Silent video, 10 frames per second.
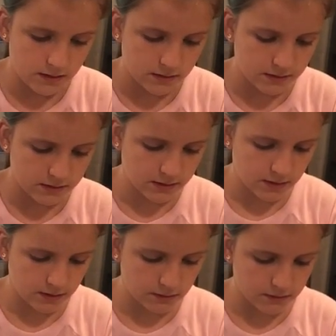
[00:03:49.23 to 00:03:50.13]

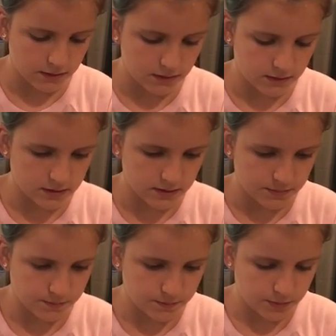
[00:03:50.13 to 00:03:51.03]
So just
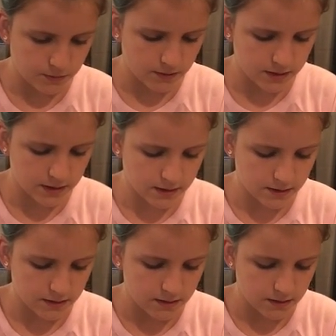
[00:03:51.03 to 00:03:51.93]
pour it
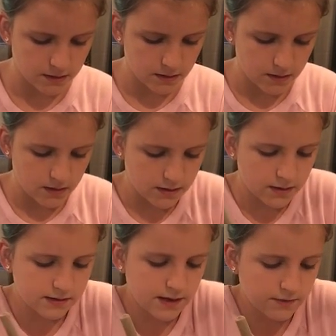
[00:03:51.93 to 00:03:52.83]
in. It
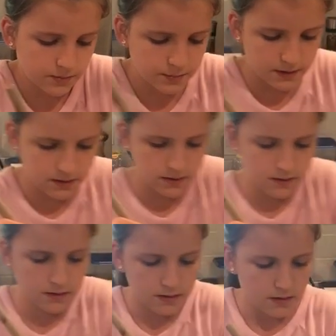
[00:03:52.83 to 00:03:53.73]
doesn't have to be
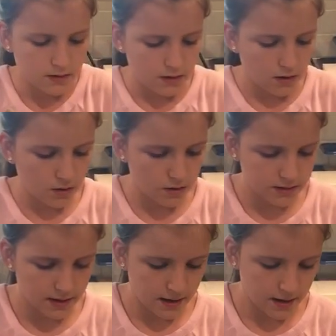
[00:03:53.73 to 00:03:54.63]
all
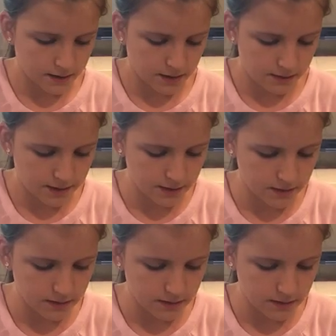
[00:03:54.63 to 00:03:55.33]
that accurate.